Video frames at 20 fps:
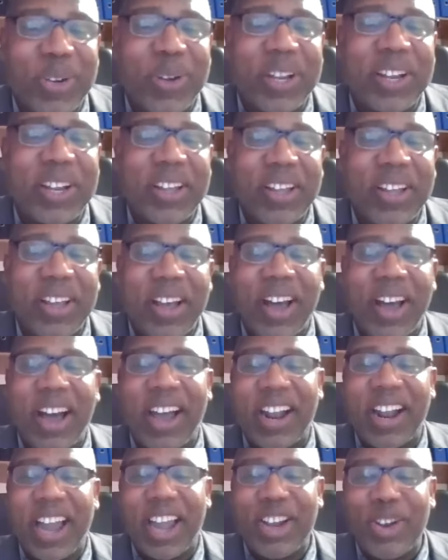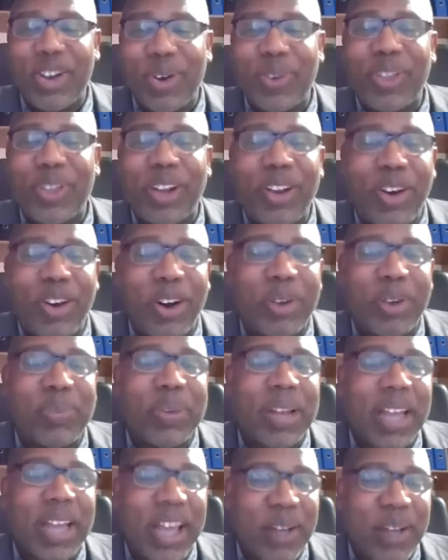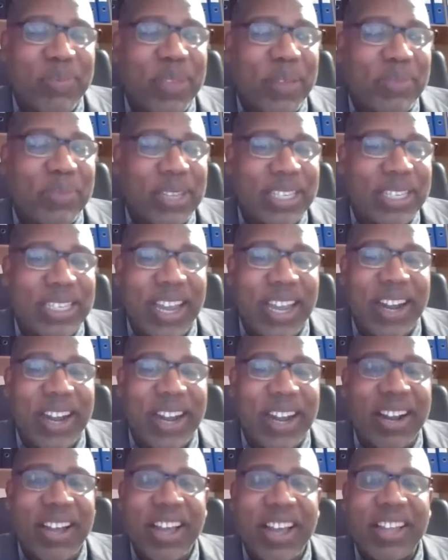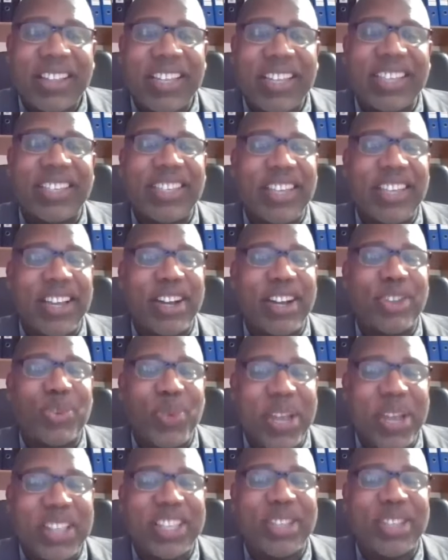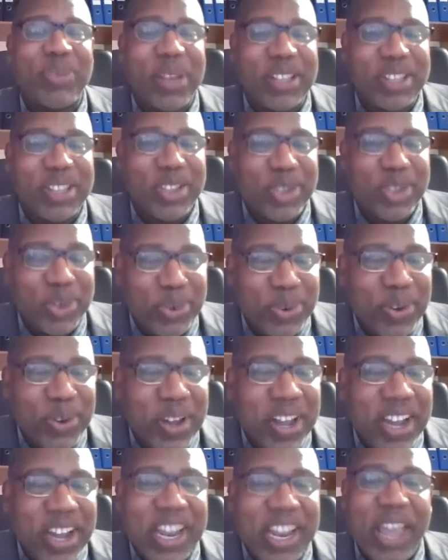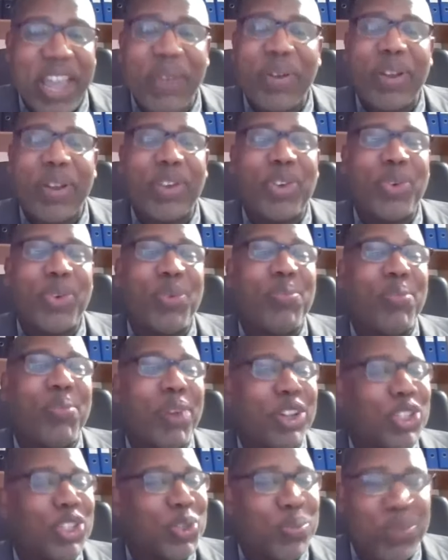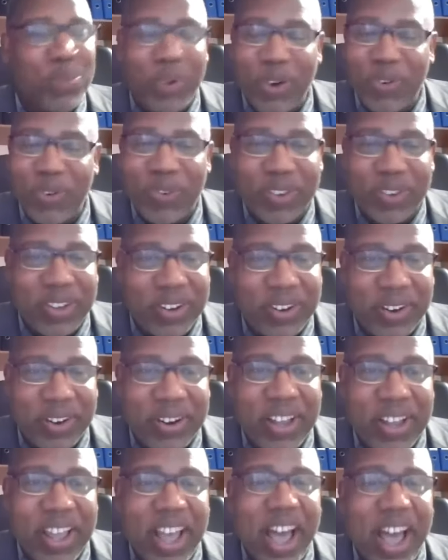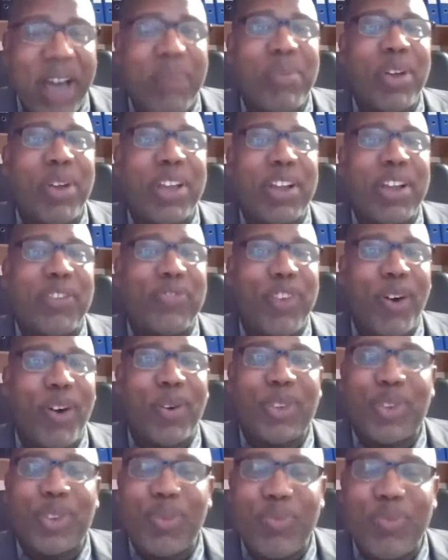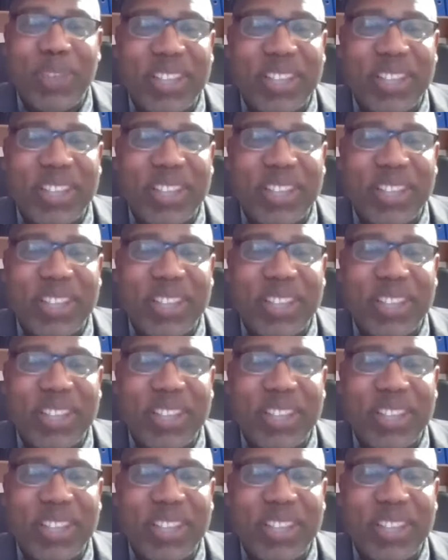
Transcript: doing. And I know the Lord will bless them this year. This year, 2022, they will do much more for the Lord. I'm looking forward to